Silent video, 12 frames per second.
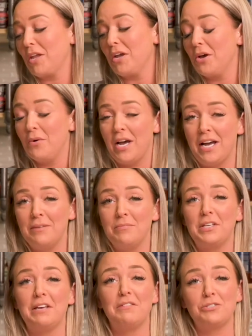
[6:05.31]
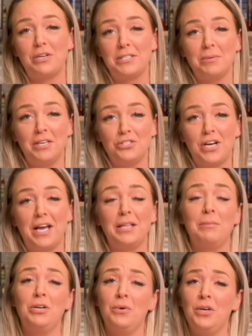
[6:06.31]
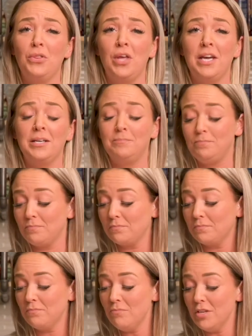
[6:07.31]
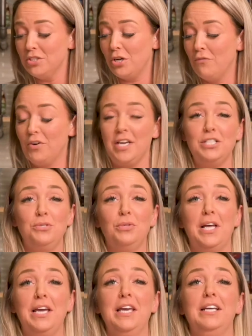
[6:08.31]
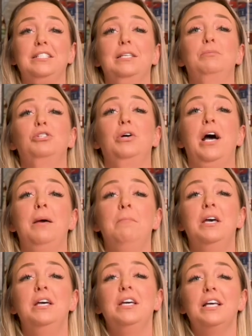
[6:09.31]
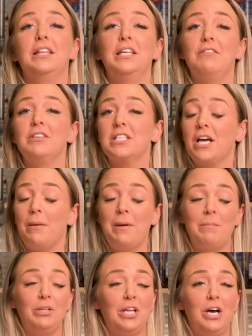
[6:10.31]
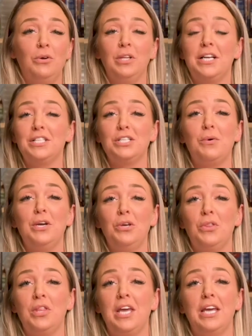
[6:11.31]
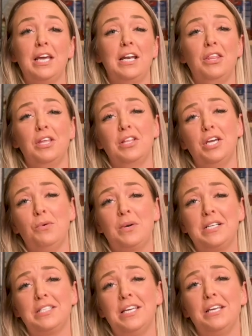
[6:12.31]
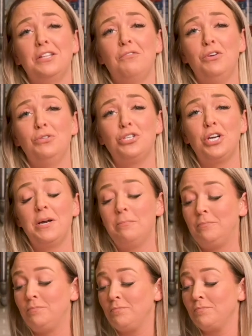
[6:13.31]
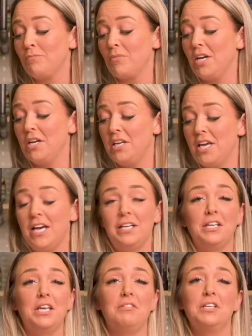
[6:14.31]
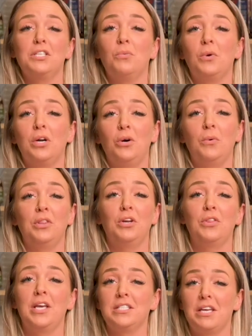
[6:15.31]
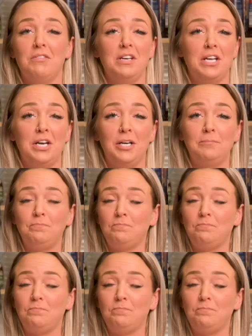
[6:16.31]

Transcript: Go ahead, give this recipe a try. Let me know what you think. Don't forget to like and subscribe. Leave us a comment below. Let us know what you think, anything that you want to see in the future. Again, give this a whirl with your Thanksgiving dinner.